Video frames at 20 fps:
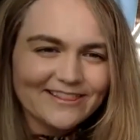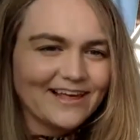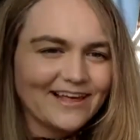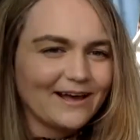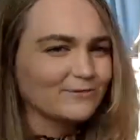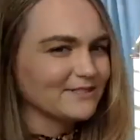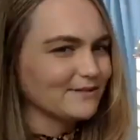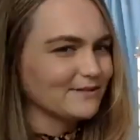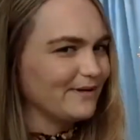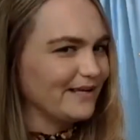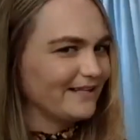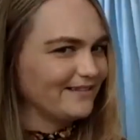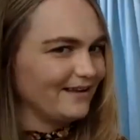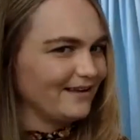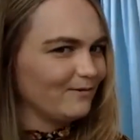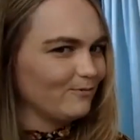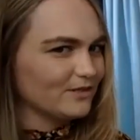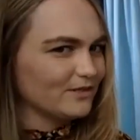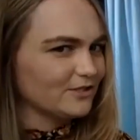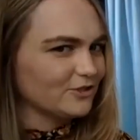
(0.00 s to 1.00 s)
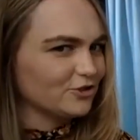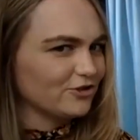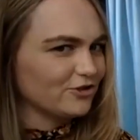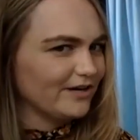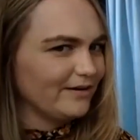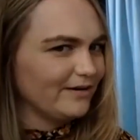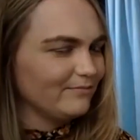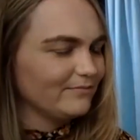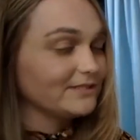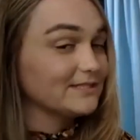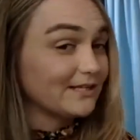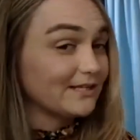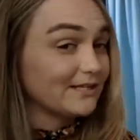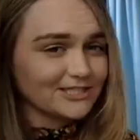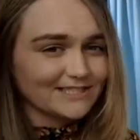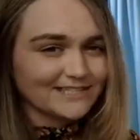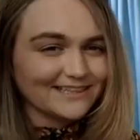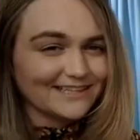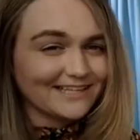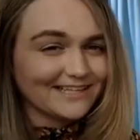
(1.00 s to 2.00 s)
That was a big thing with trim because I
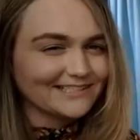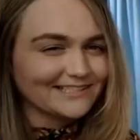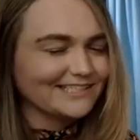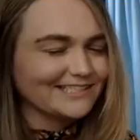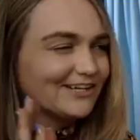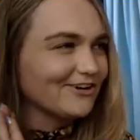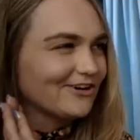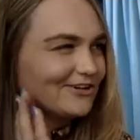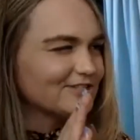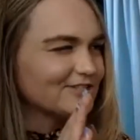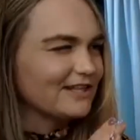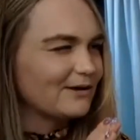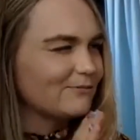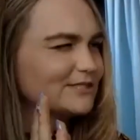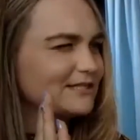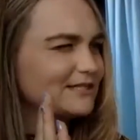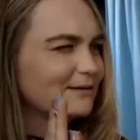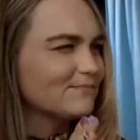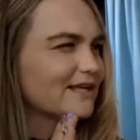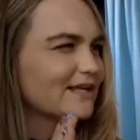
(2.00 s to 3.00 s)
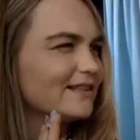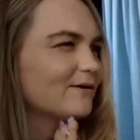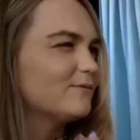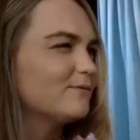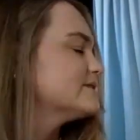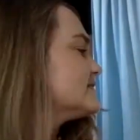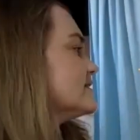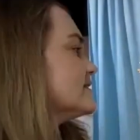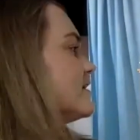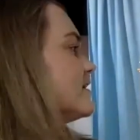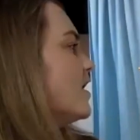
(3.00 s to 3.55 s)
just did the interior, so that was something that was